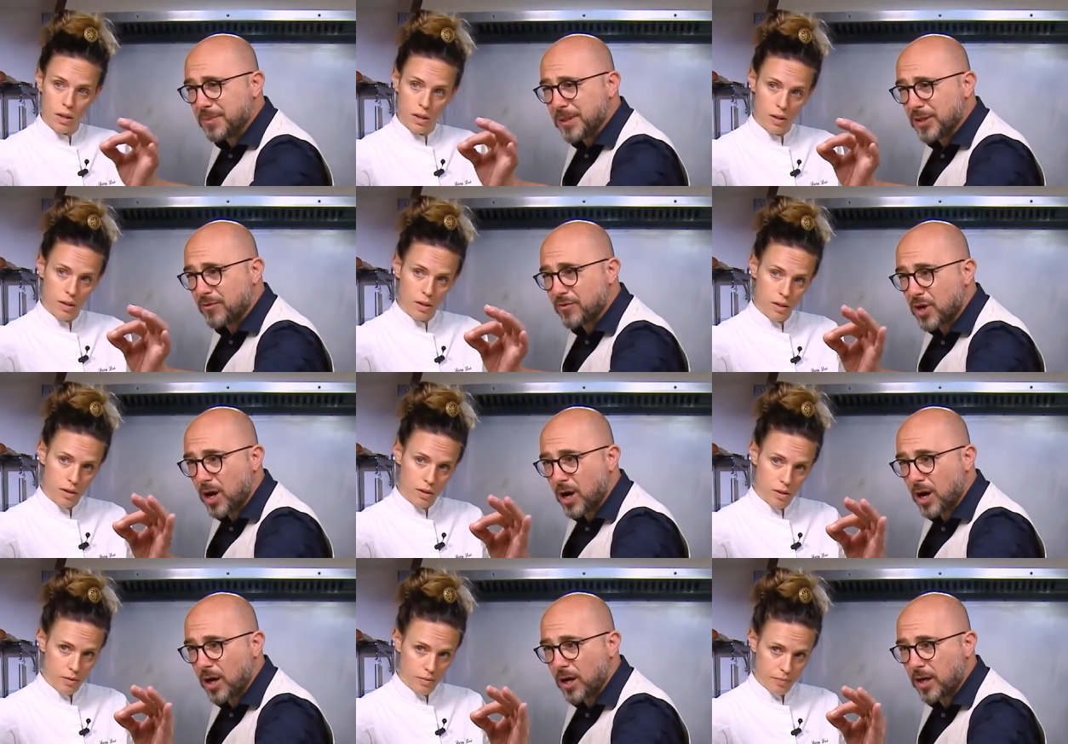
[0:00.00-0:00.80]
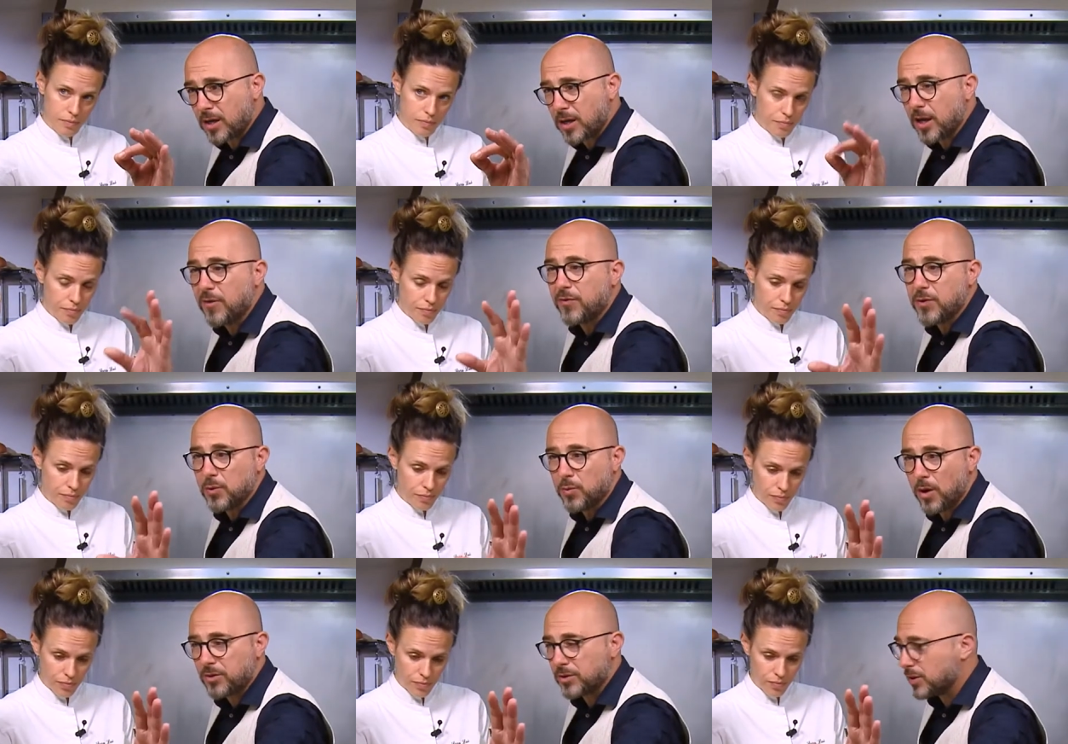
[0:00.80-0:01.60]
Speaker 1: bit of garlic if
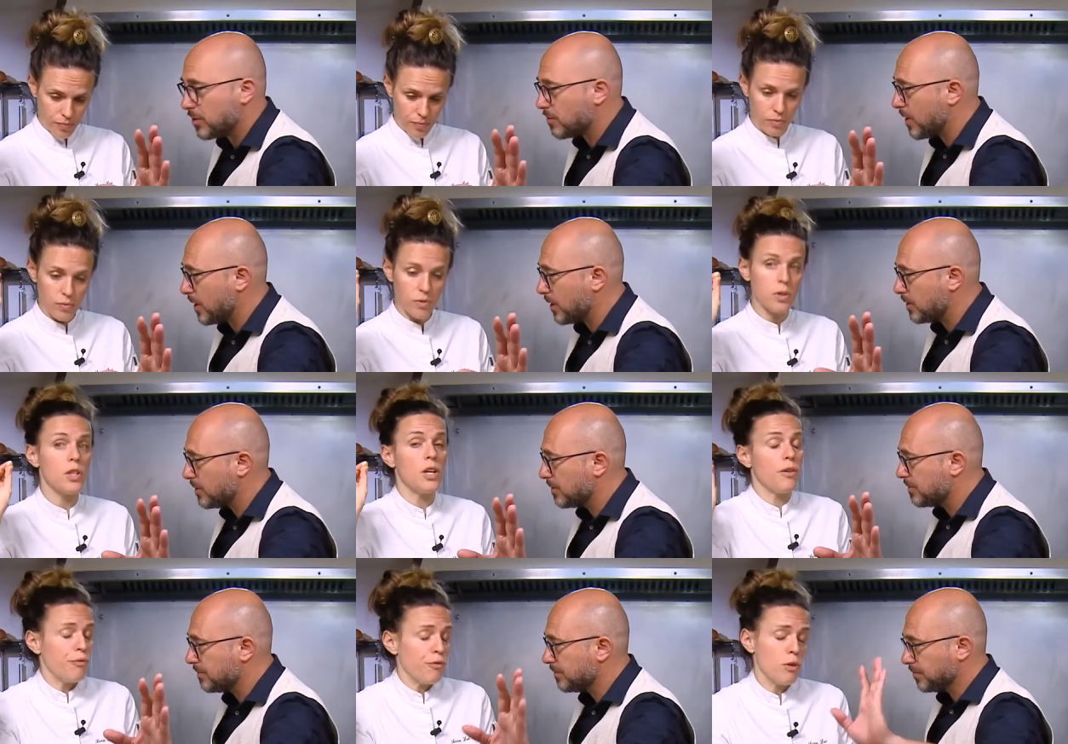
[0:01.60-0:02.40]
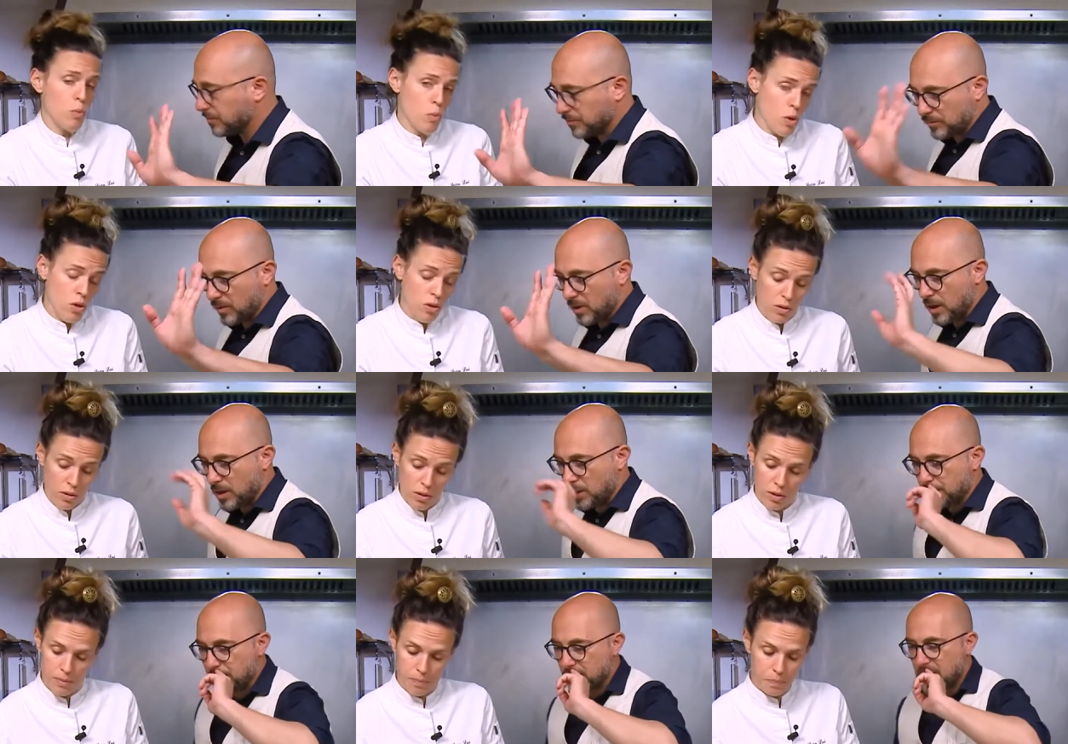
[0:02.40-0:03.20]
you want, right?
Speaker 2: If you want. A
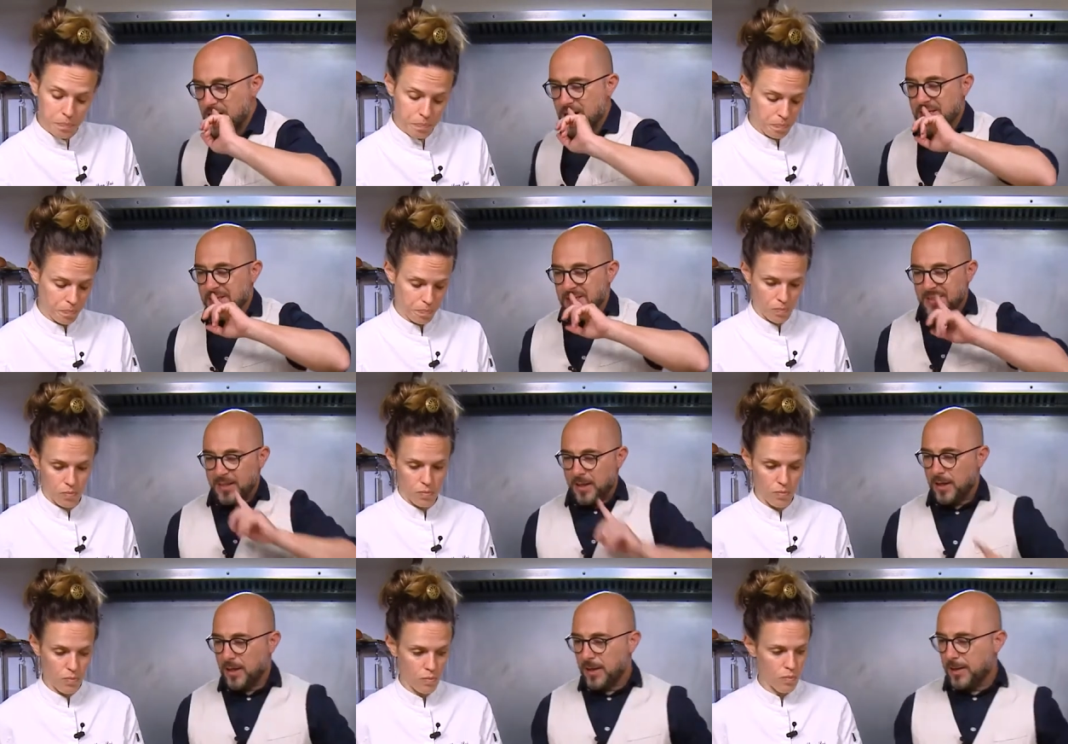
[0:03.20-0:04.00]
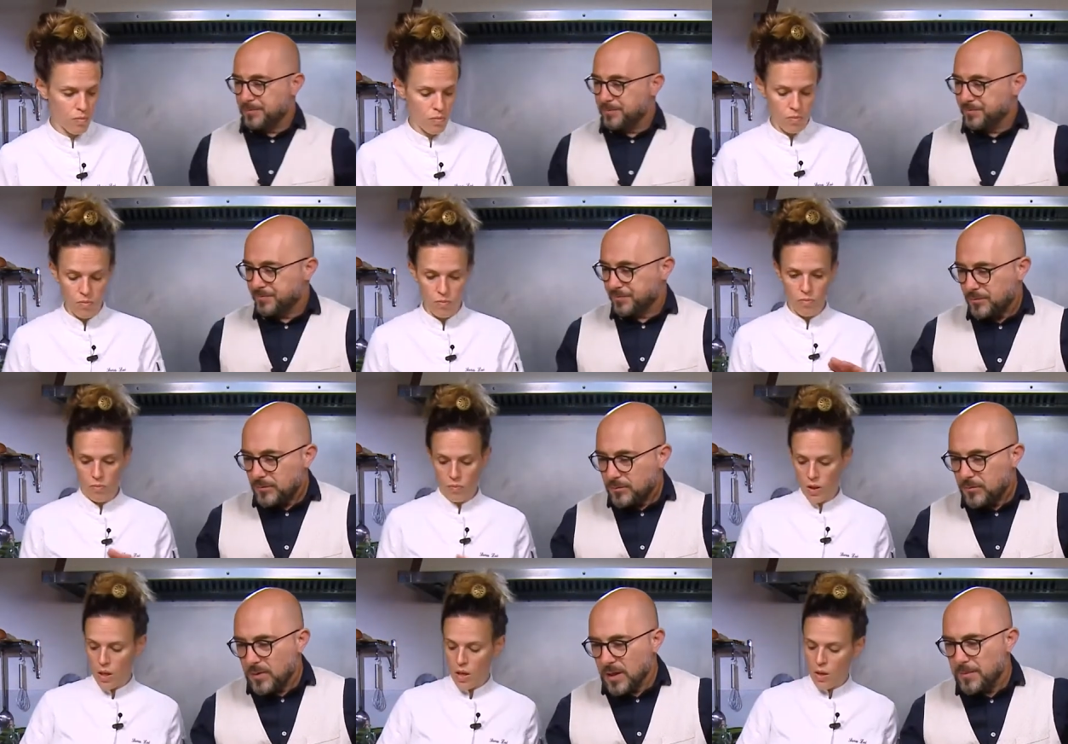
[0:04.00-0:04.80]
Speaker 1: little bit of garlic. Um,
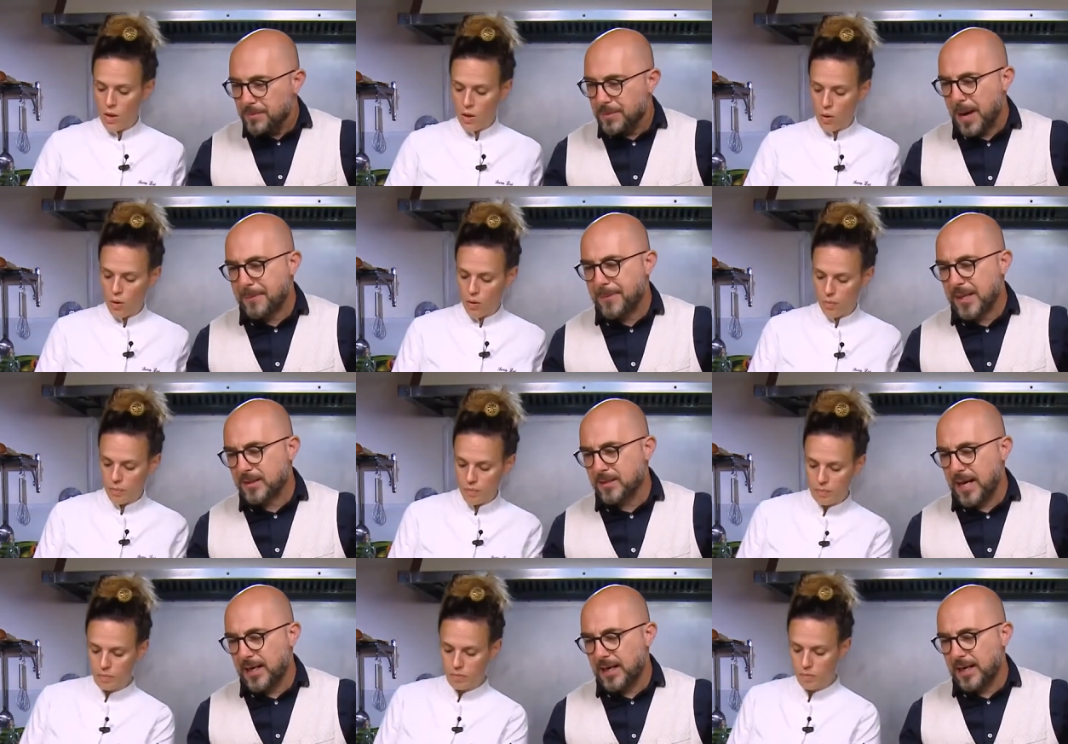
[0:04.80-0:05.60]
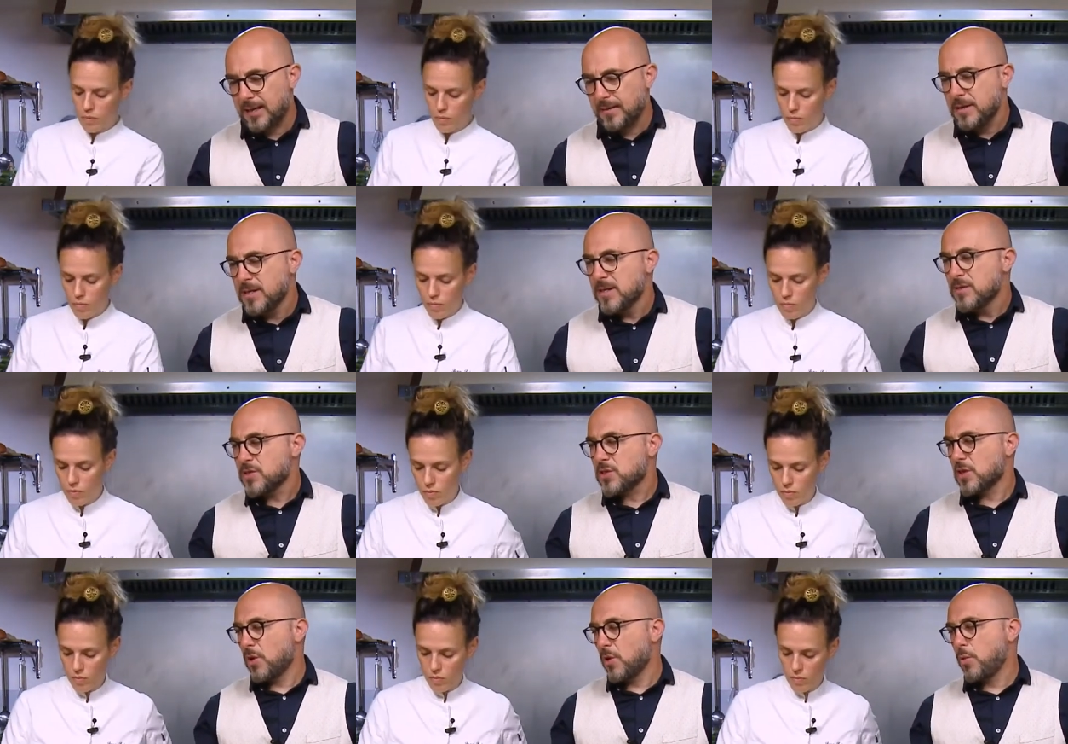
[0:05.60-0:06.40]
pappardelle.
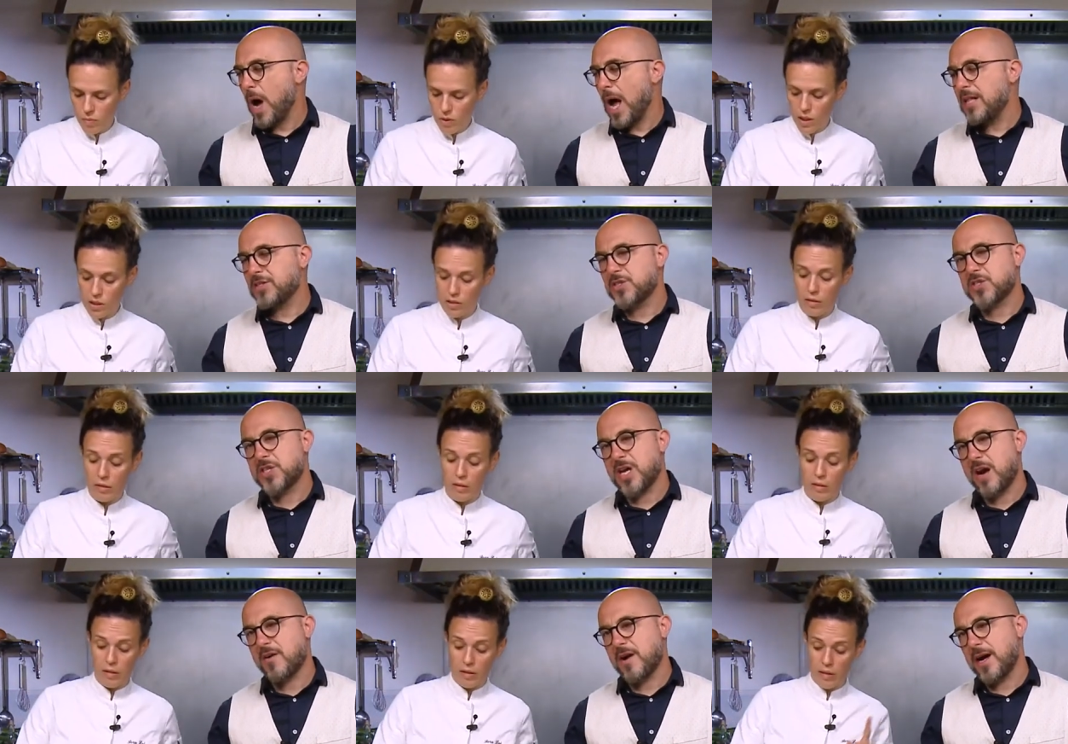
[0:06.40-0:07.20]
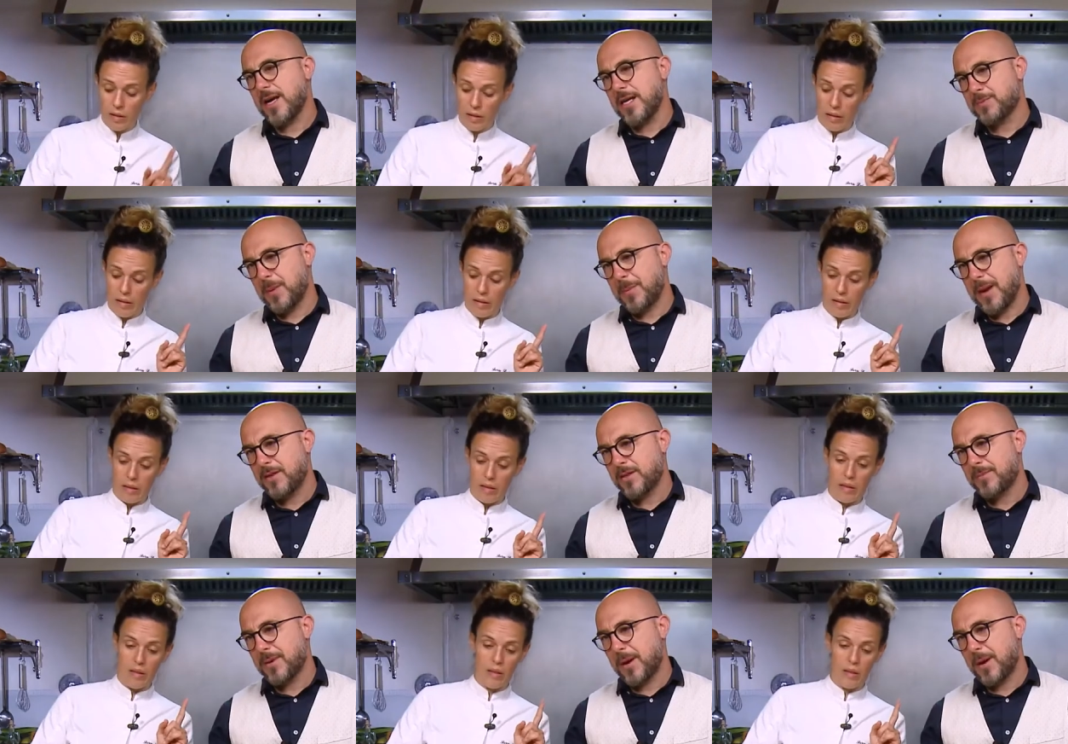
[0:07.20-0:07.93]
So while Sara is preparing the